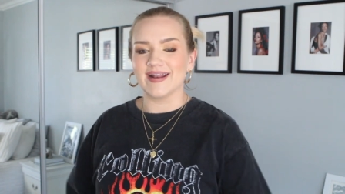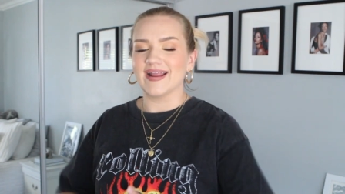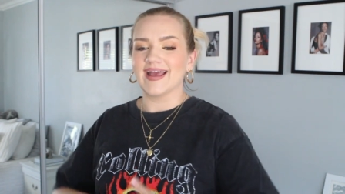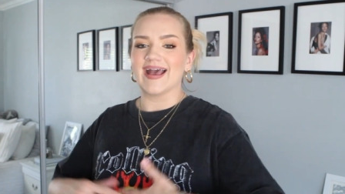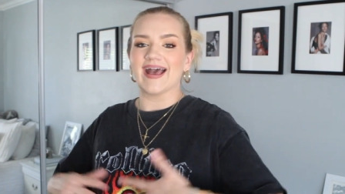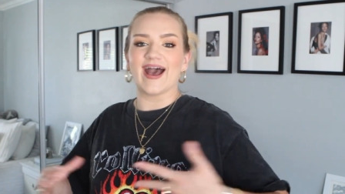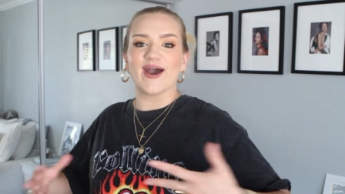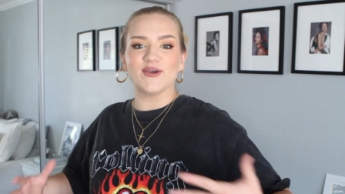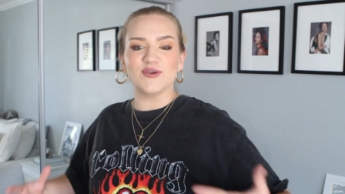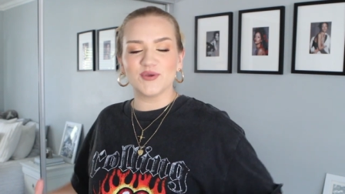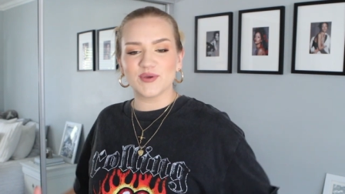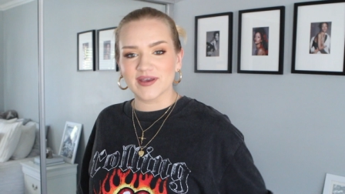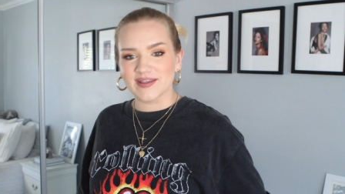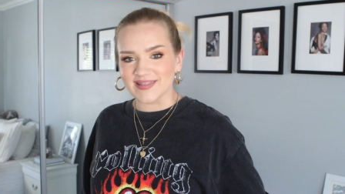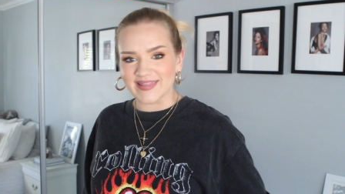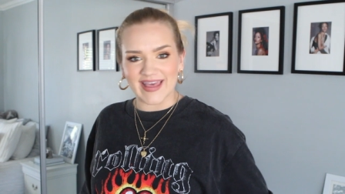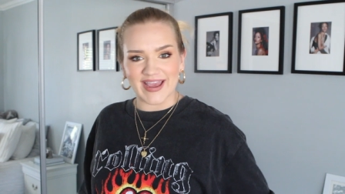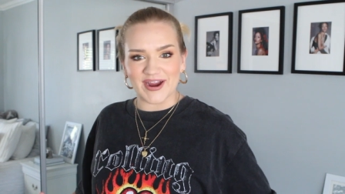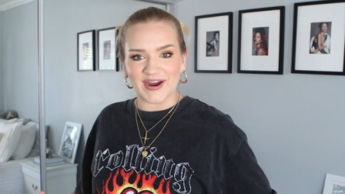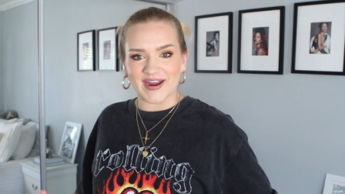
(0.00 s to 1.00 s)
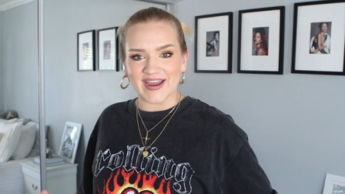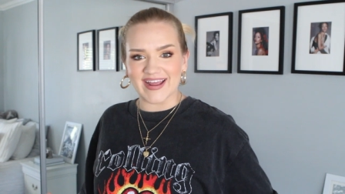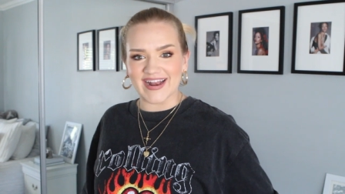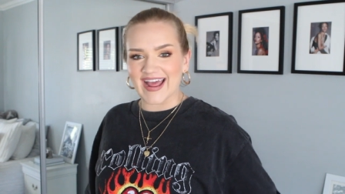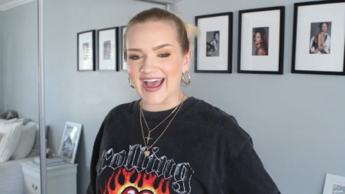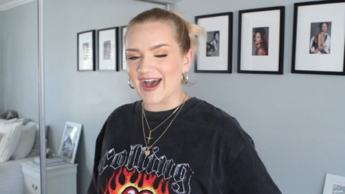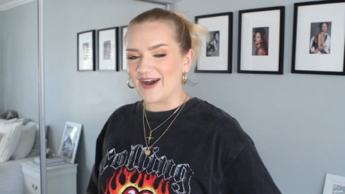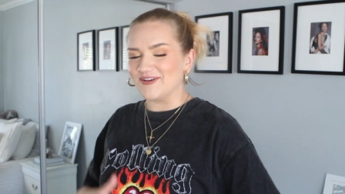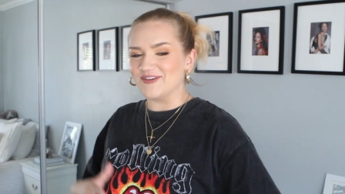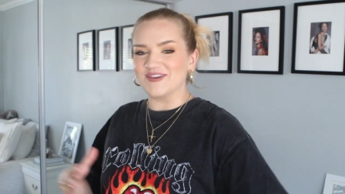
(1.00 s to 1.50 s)
how you can layer it,
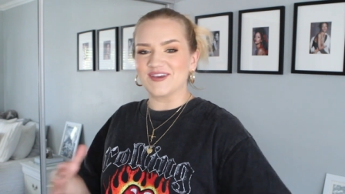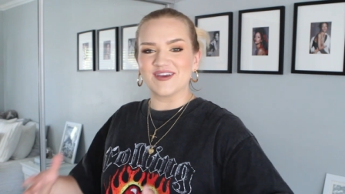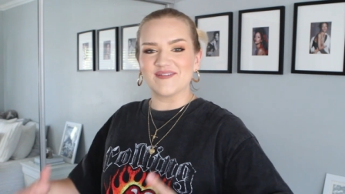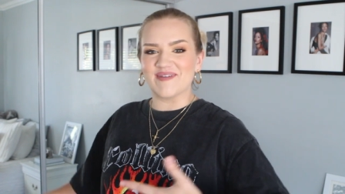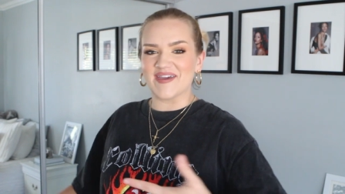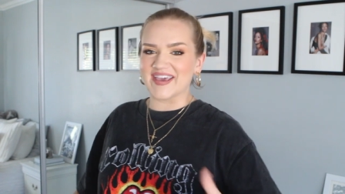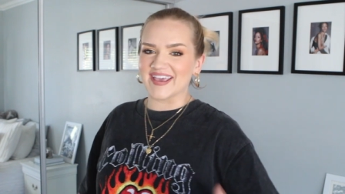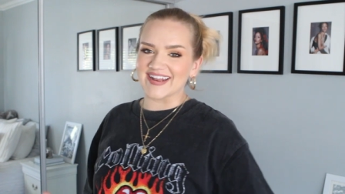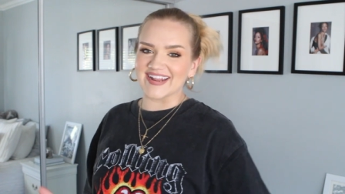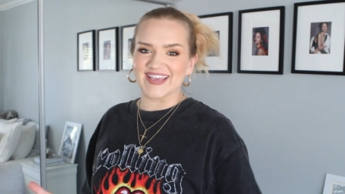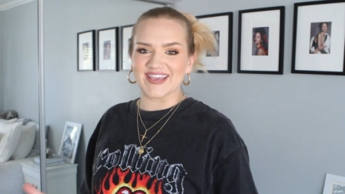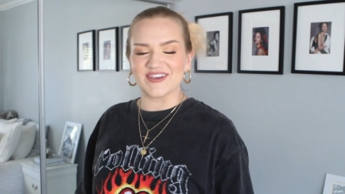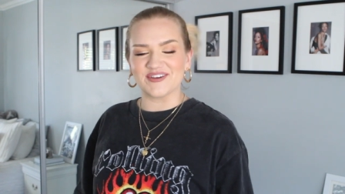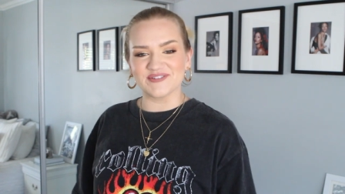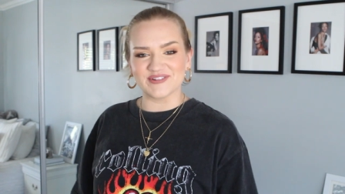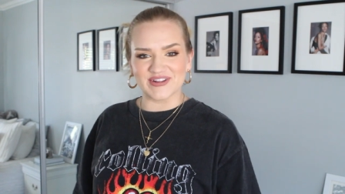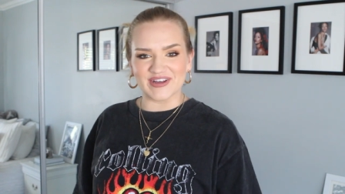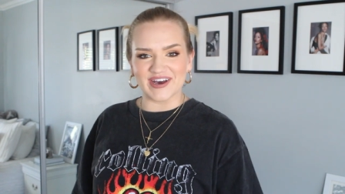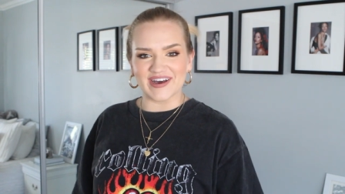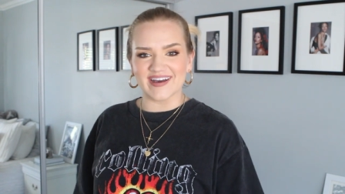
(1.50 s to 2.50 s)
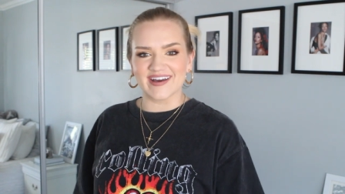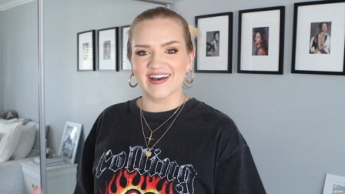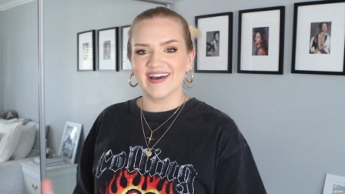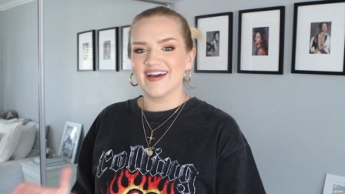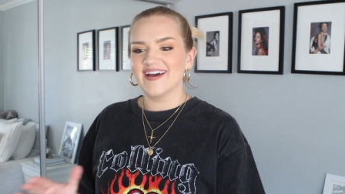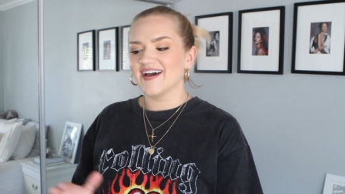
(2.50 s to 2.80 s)
how you can make it a cute look.